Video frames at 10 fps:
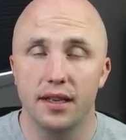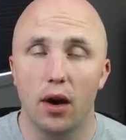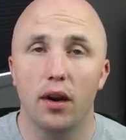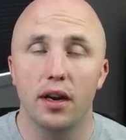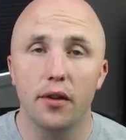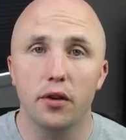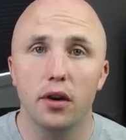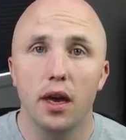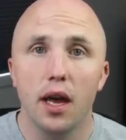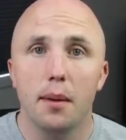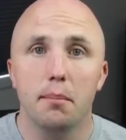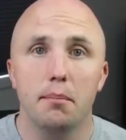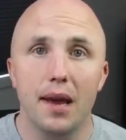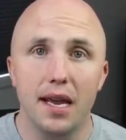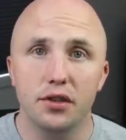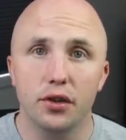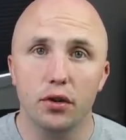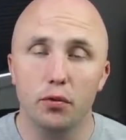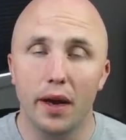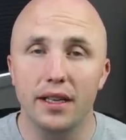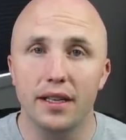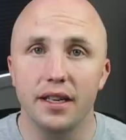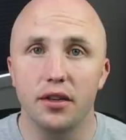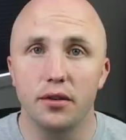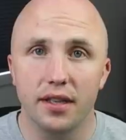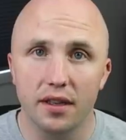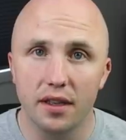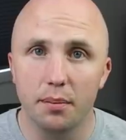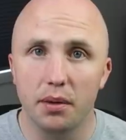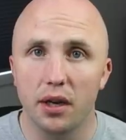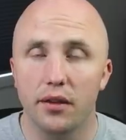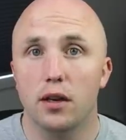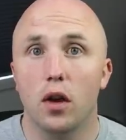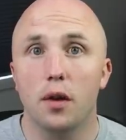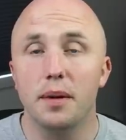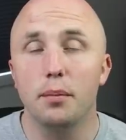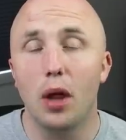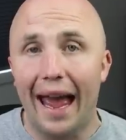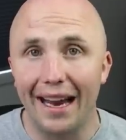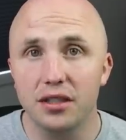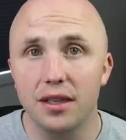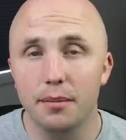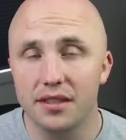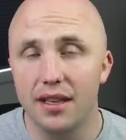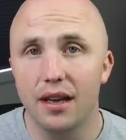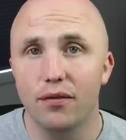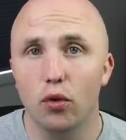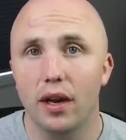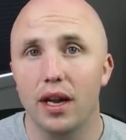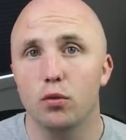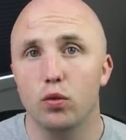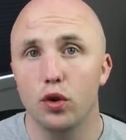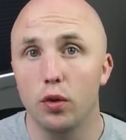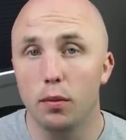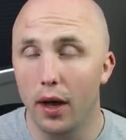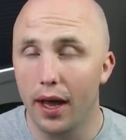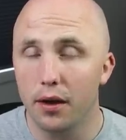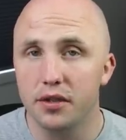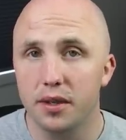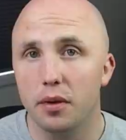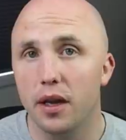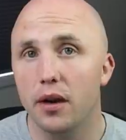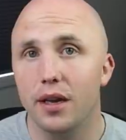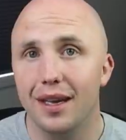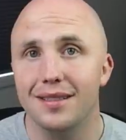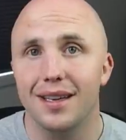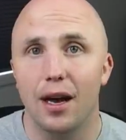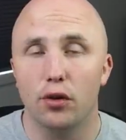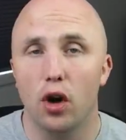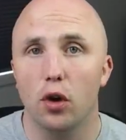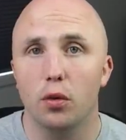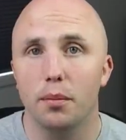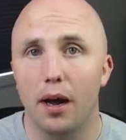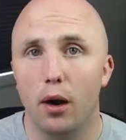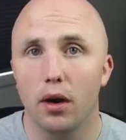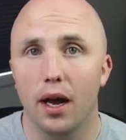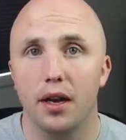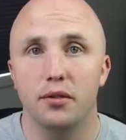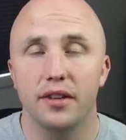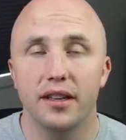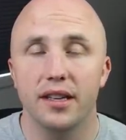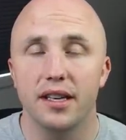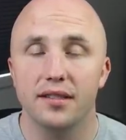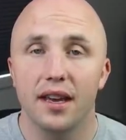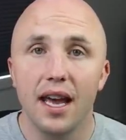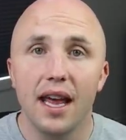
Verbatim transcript: Now, another major regulated utility player that a lot of people actually mistake for a renewable energy player is Algonquin Power and Utilities.